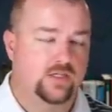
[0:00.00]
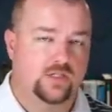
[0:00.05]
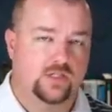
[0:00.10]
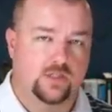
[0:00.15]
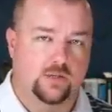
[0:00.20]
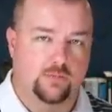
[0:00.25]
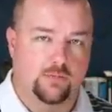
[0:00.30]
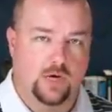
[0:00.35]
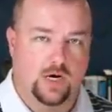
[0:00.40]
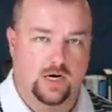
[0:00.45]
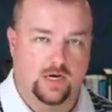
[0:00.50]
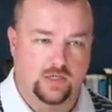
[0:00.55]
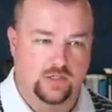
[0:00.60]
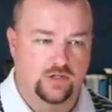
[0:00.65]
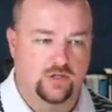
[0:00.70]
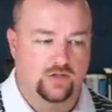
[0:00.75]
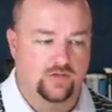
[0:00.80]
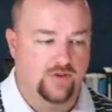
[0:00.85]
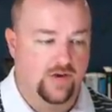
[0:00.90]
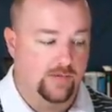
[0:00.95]
to
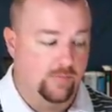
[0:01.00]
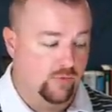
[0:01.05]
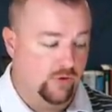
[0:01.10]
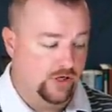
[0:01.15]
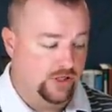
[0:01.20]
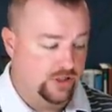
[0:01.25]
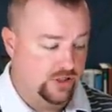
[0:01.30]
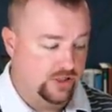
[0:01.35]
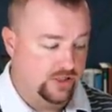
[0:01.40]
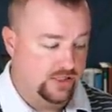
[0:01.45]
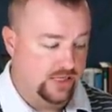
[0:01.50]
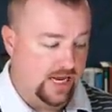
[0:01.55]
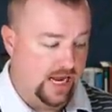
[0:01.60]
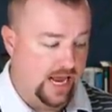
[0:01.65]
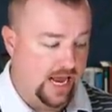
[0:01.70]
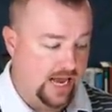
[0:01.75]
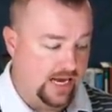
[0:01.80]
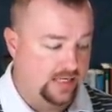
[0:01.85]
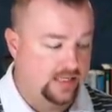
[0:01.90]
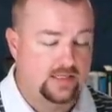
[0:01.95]
monitor the vibrations
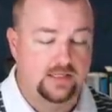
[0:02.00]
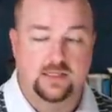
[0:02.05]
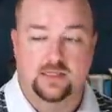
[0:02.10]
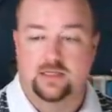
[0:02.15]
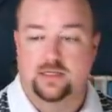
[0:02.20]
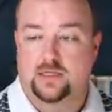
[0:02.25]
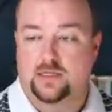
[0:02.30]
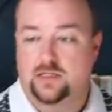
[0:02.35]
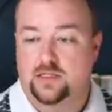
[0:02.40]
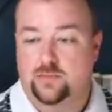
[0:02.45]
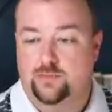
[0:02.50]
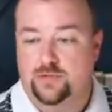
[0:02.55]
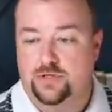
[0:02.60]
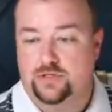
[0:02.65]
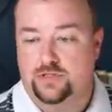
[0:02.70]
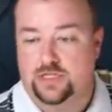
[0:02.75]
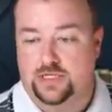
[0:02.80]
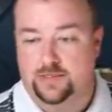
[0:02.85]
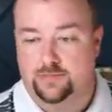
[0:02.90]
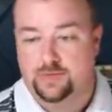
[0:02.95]
at the
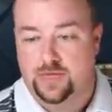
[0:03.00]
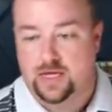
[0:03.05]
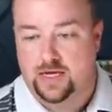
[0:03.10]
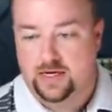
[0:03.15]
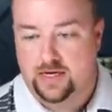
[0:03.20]
building.